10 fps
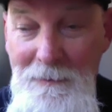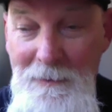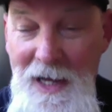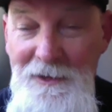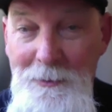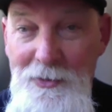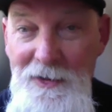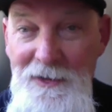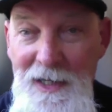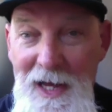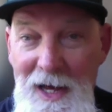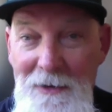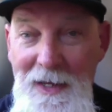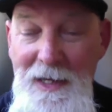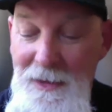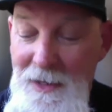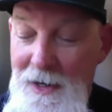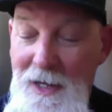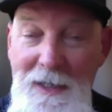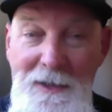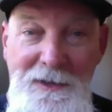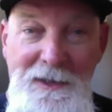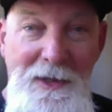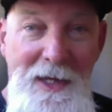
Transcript: Guys in prison now, they're not going to see